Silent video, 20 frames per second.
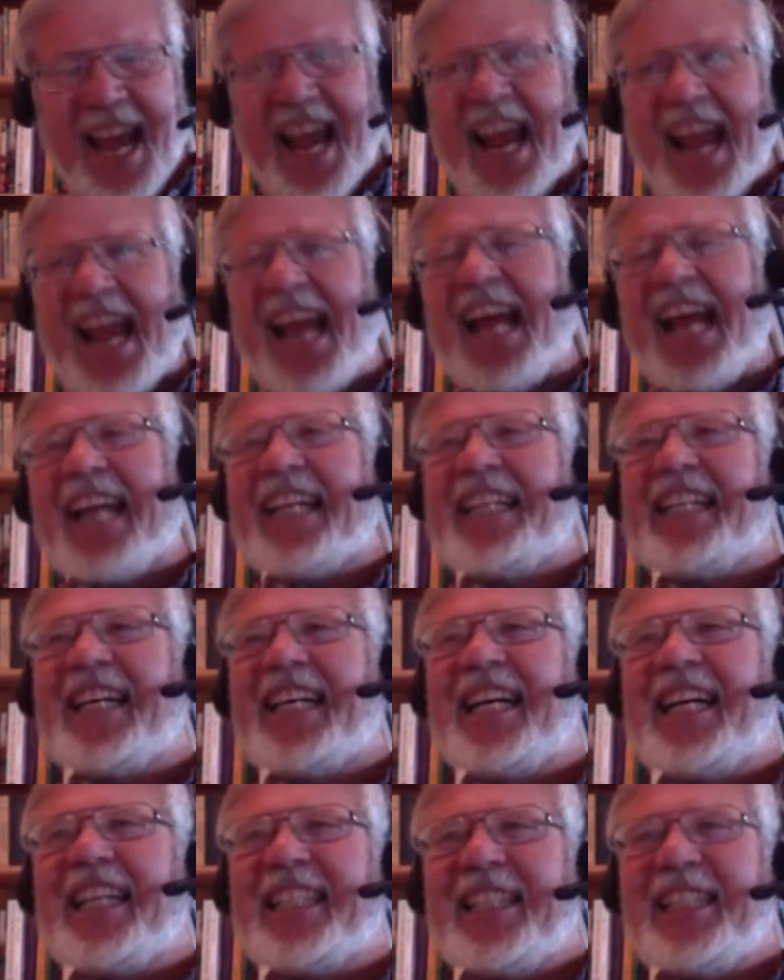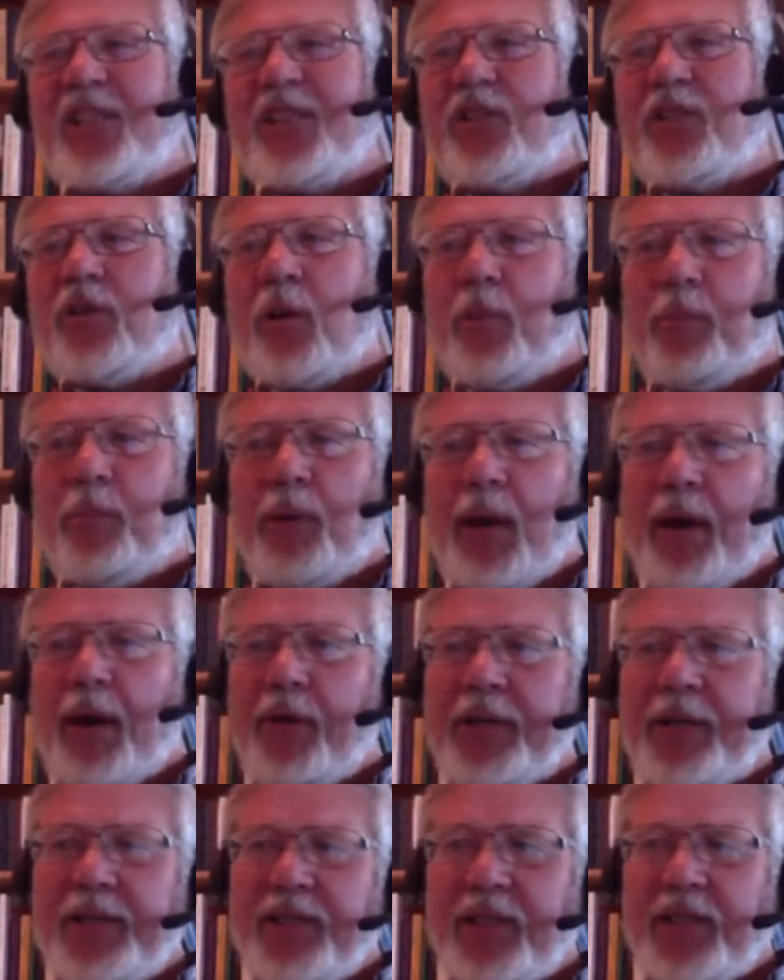And uh, so
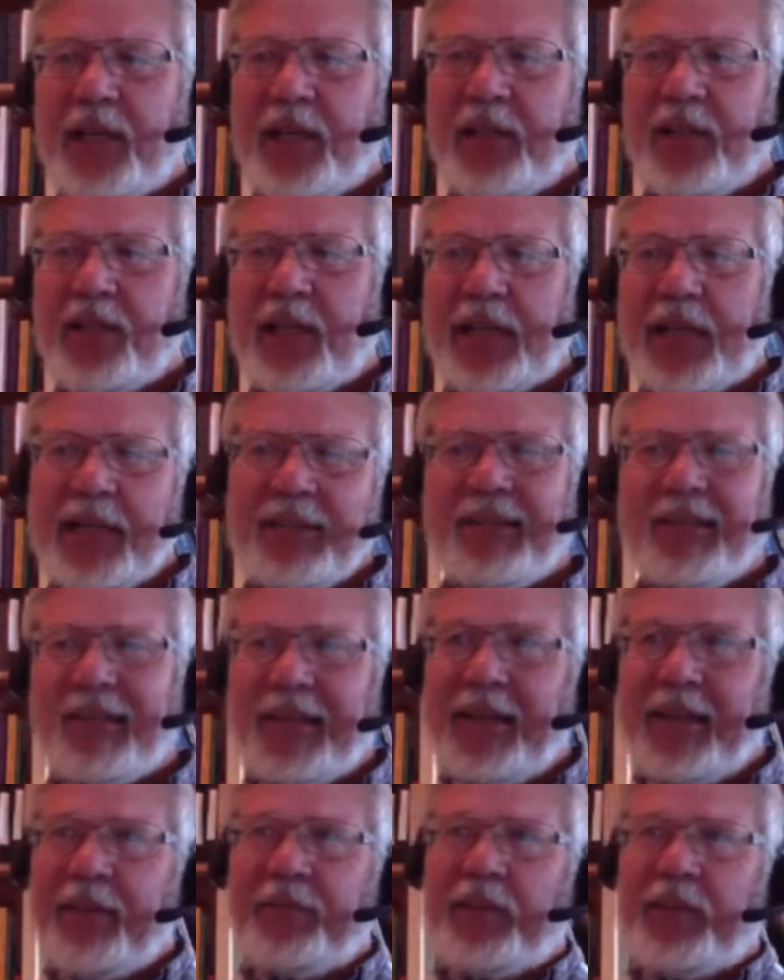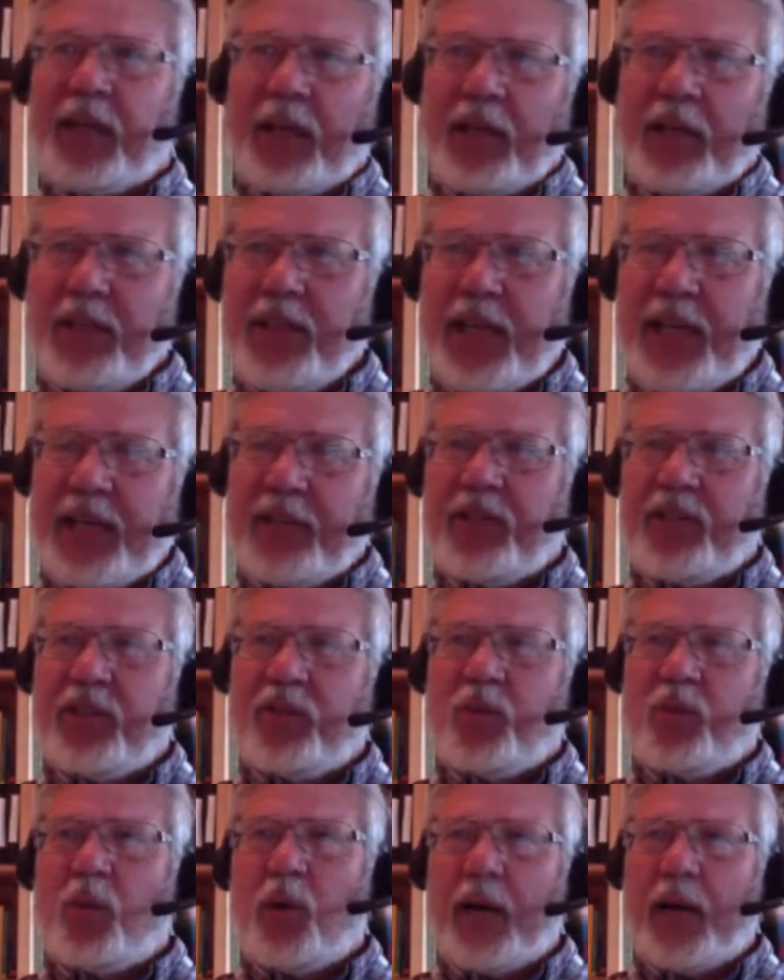Prouty says, actually, if Dulles has
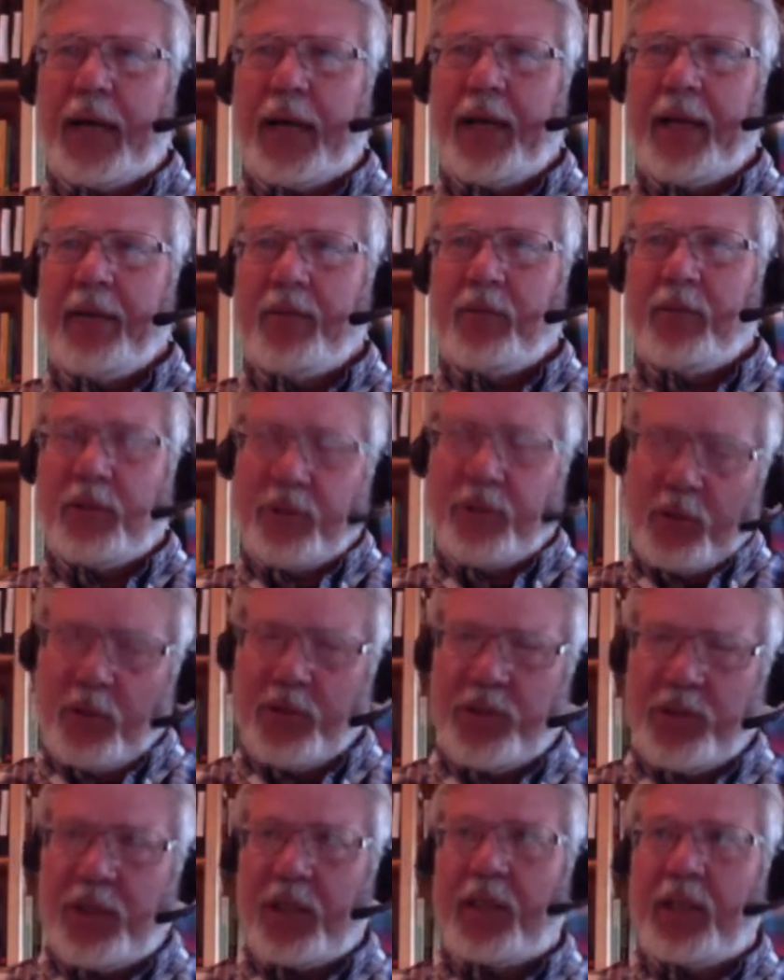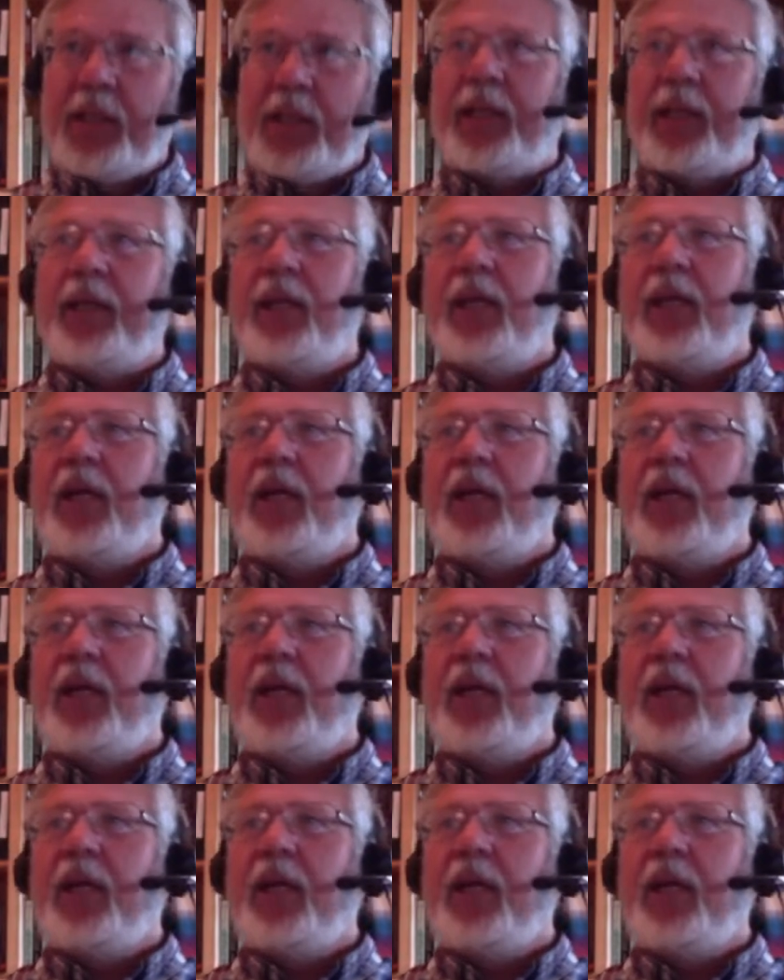his way, which of course he did,